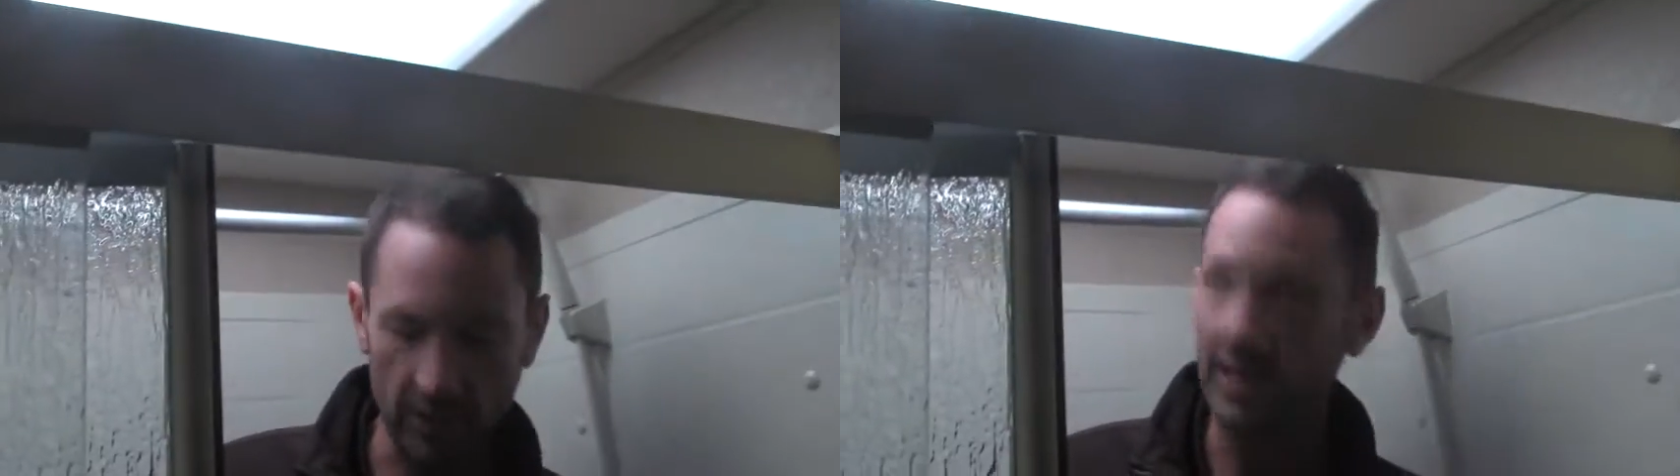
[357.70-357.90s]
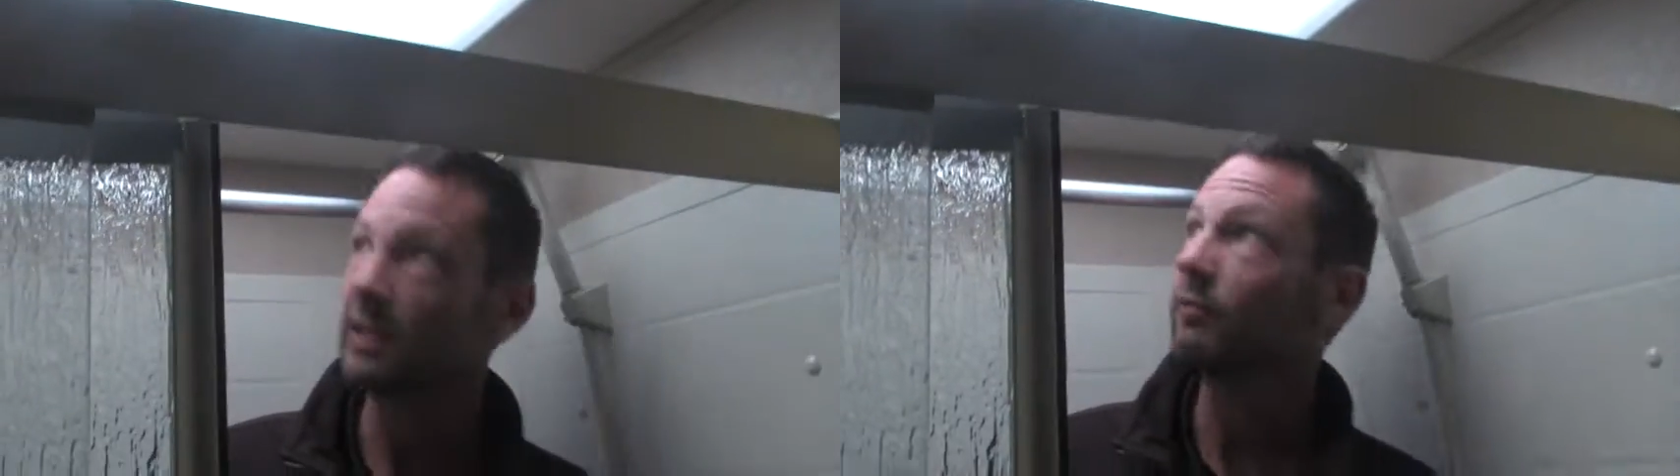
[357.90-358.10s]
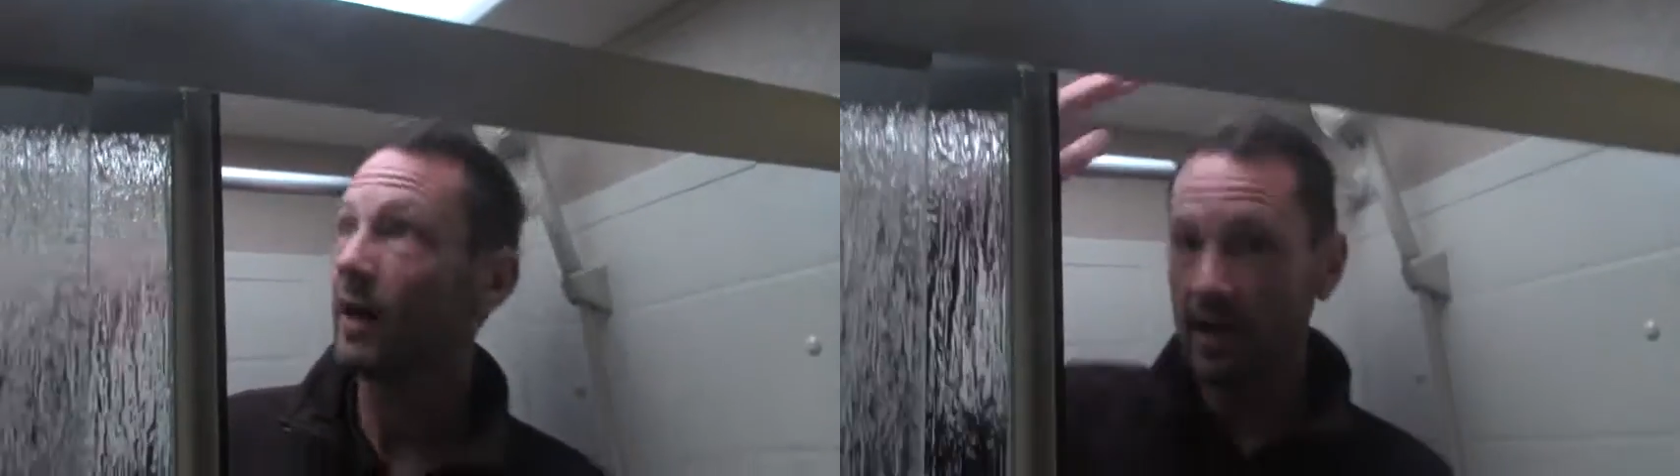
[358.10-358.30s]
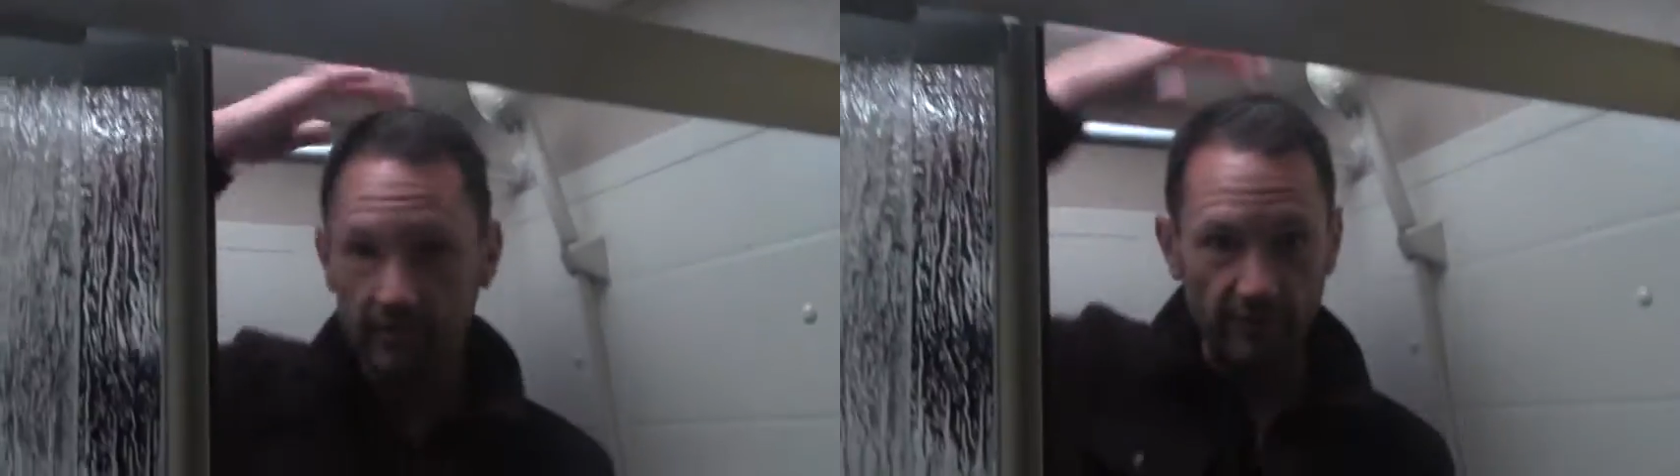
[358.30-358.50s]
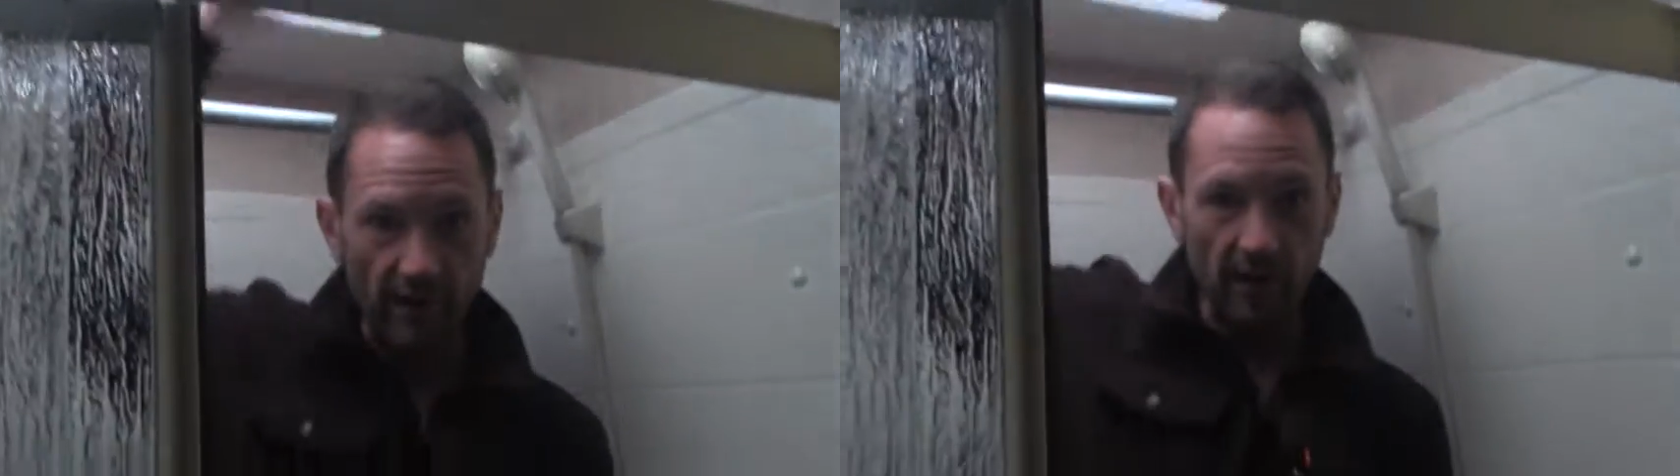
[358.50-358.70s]

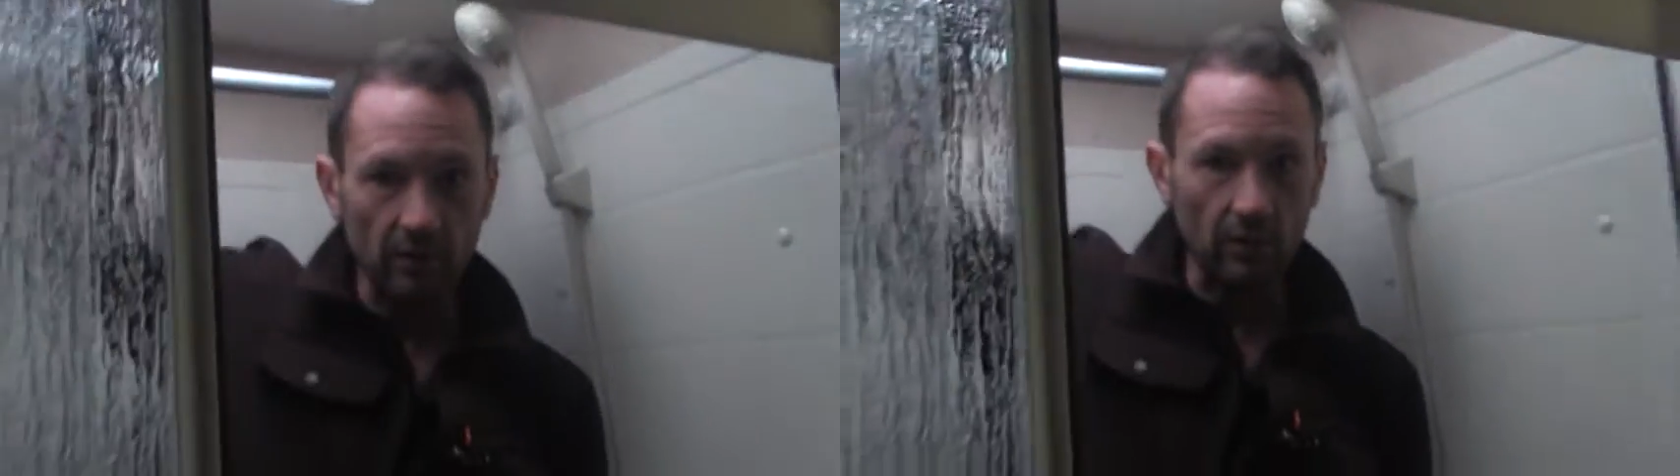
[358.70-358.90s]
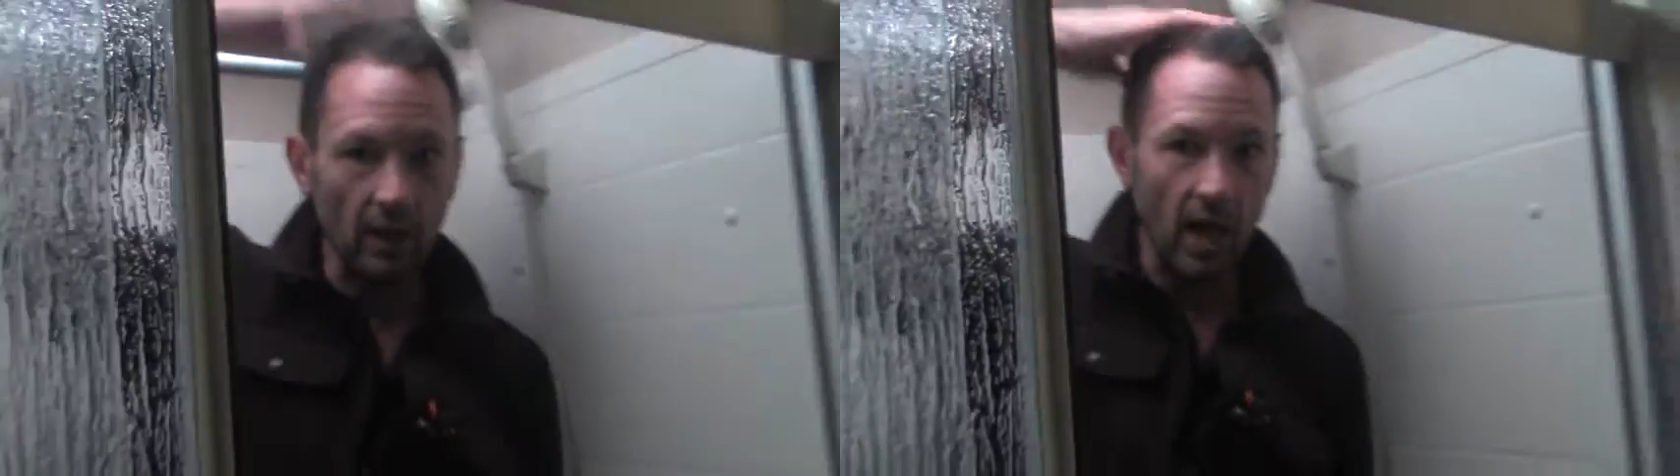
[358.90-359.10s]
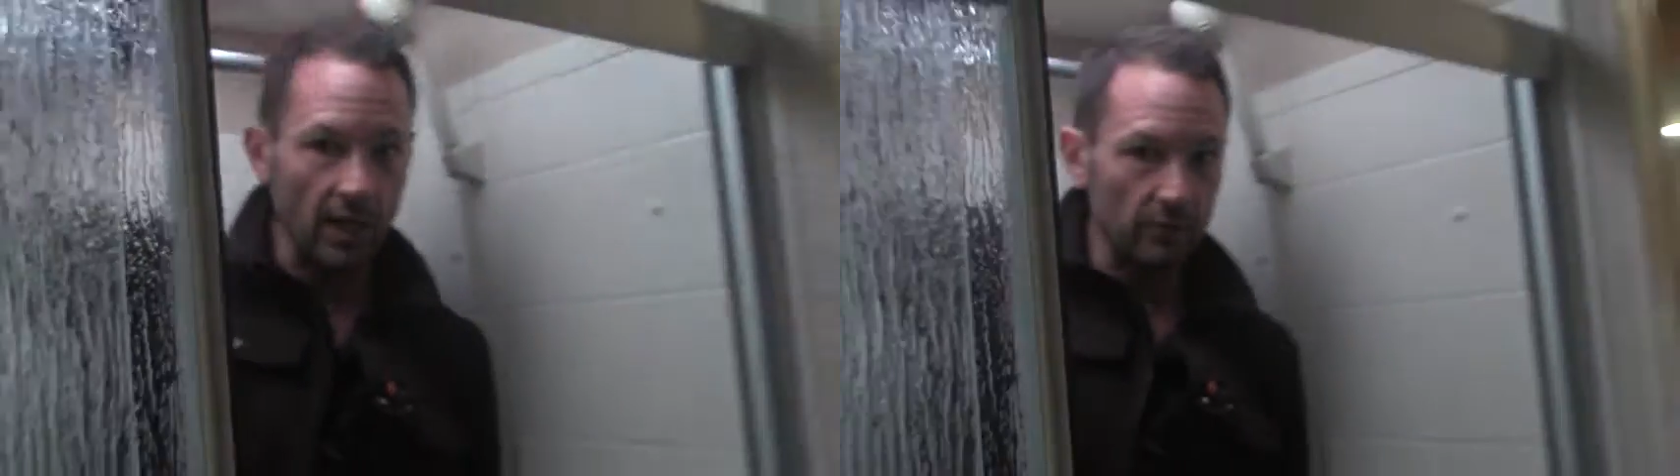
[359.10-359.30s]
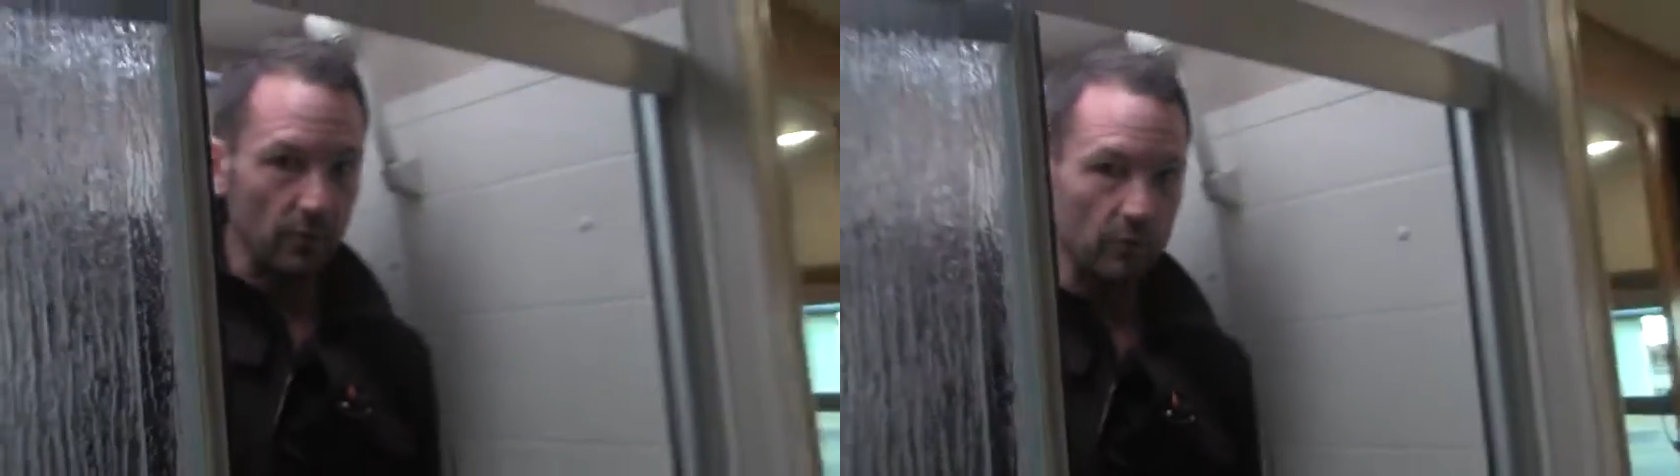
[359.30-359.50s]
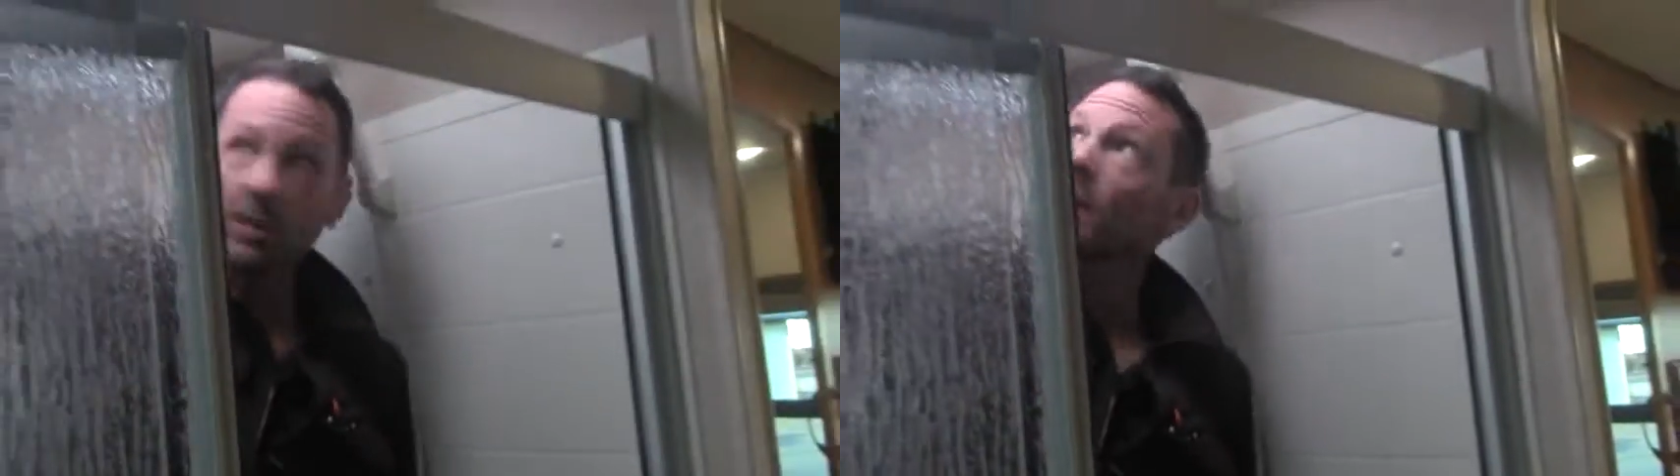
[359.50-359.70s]
185. I've got a lot of
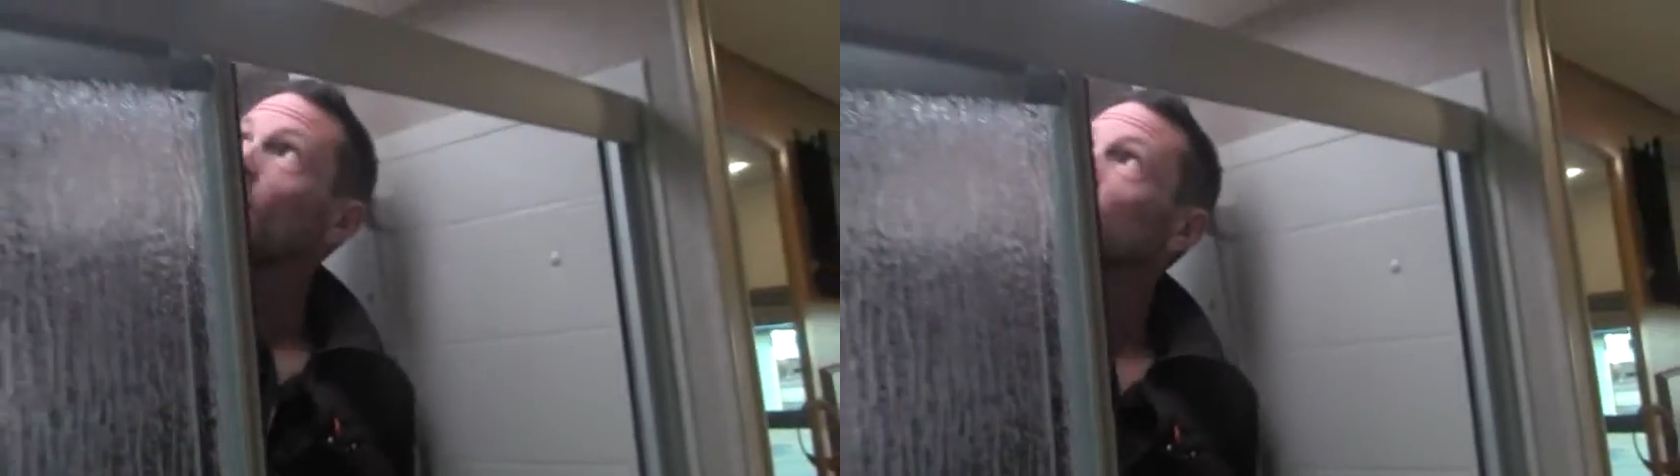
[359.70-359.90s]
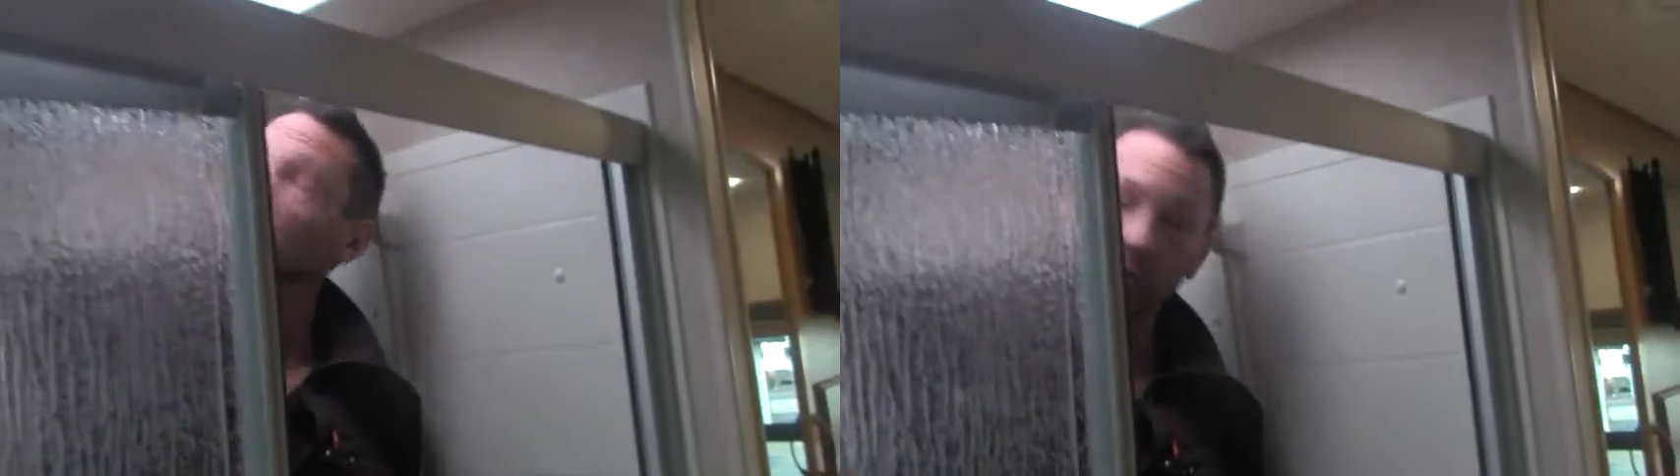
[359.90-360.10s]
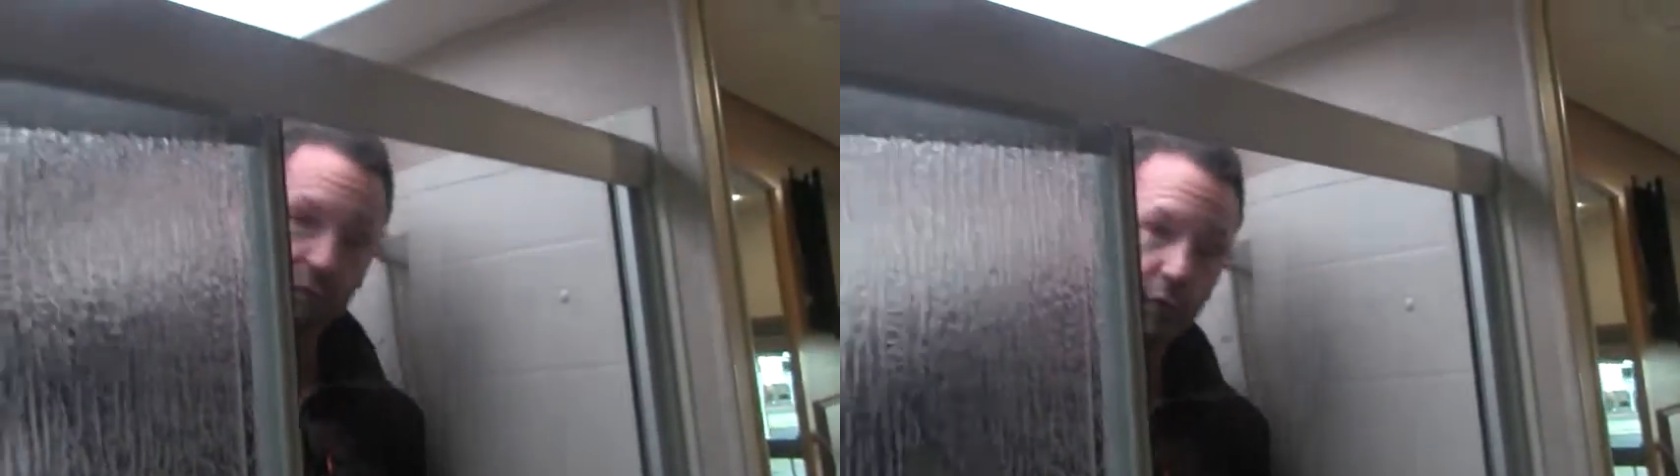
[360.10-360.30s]
room, got almost a